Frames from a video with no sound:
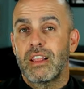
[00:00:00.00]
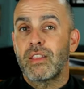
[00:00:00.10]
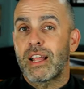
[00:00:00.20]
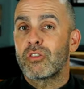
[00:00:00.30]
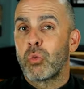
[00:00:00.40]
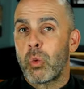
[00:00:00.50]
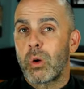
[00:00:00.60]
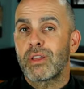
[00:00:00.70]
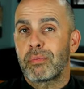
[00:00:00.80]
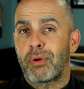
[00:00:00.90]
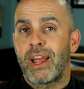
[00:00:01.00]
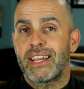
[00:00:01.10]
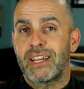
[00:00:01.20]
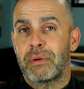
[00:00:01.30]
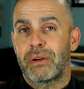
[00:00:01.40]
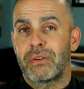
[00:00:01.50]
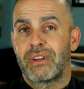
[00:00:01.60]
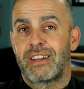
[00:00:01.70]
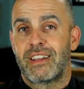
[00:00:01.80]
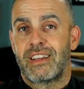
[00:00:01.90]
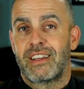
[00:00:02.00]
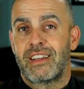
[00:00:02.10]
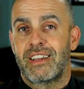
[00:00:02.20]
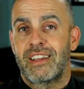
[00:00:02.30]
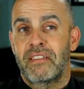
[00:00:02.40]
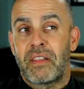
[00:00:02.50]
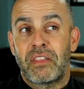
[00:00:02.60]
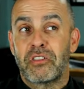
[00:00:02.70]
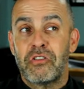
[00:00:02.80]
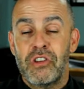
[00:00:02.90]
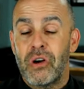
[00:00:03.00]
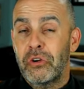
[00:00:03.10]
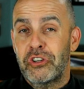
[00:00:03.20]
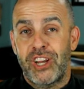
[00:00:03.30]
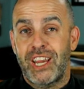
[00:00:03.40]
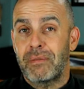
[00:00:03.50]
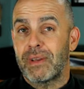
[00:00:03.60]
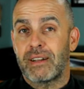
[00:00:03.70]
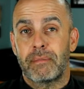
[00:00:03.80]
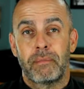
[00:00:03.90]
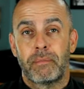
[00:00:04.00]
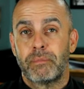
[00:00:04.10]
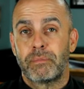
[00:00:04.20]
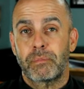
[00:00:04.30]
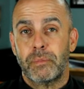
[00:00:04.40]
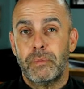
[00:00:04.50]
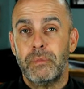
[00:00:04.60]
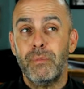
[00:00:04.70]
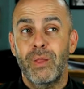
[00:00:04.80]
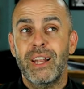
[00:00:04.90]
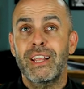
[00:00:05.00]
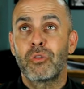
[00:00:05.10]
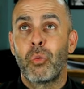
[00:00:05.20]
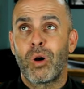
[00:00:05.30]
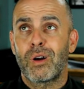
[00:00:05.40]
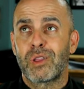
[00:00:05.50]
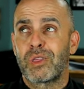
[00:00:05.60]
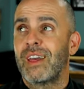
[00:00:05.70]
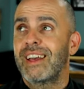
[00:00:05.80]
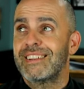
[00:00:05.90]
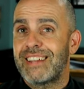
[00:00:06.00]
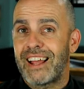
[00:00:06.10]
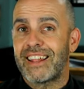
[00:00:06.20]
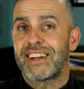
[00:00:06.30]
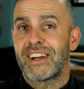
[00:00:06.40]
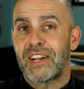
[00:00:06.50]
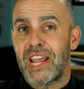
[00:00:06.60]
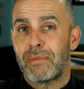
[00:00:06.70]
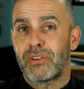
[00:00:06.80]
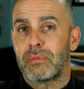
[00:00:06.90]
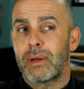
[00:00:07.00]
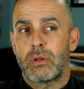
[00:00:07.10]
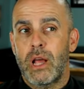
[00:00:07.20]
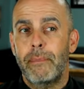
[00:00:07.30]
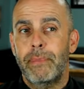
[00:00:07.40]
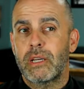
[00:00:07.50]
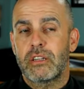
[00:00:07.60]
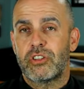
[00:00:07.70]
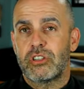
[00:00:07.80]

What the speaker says: that it's worth bragging about, that there's no shame in, that it's worth telling our neighbors about, not because you're